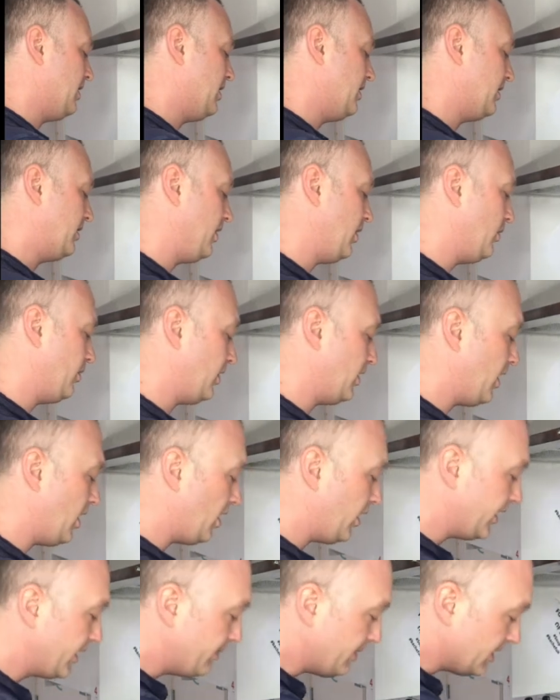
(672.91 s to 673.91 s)
Get all the
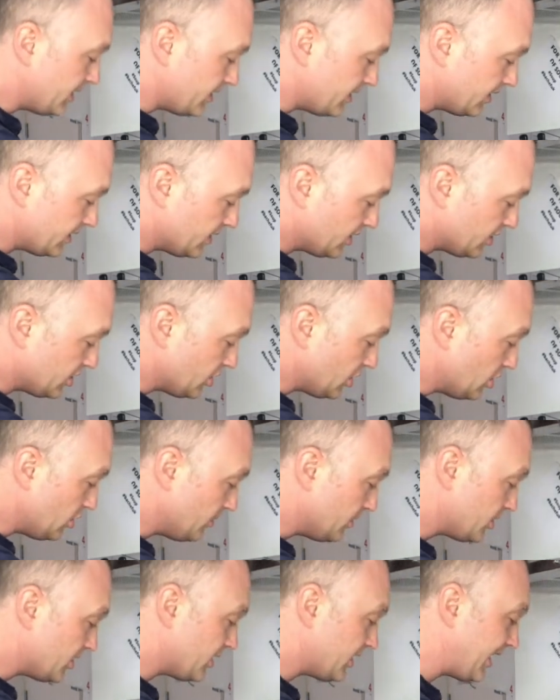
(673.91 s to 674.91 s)
garlicky bits into the soup,
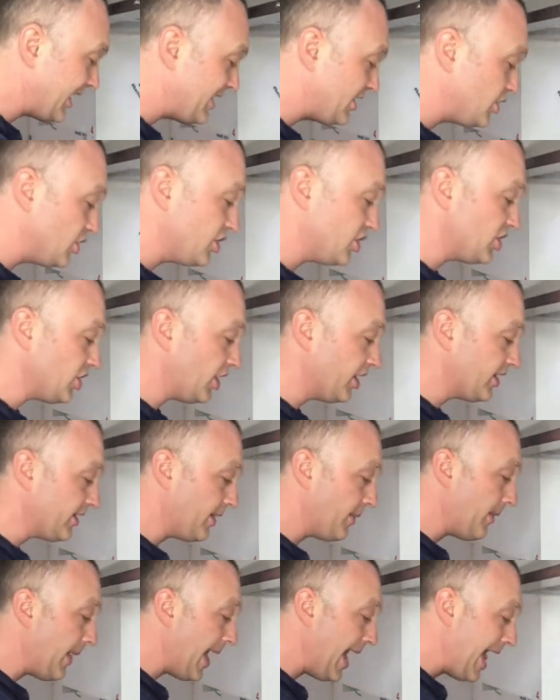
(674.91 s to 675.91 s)
stick into the side of the
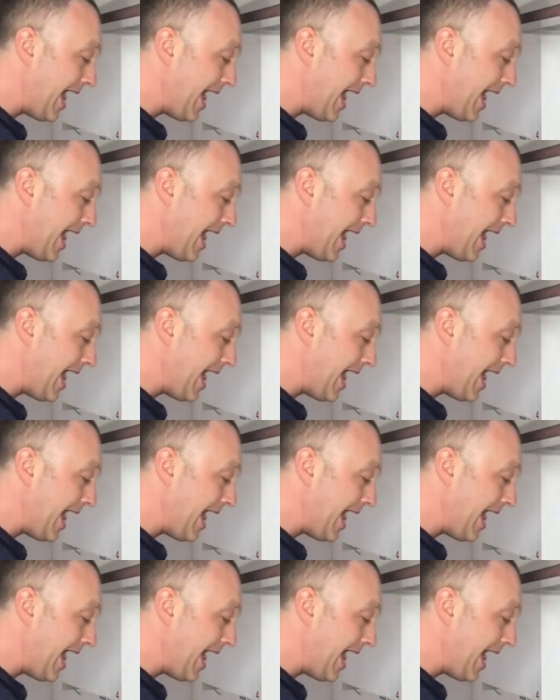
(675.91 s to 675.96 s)
pan.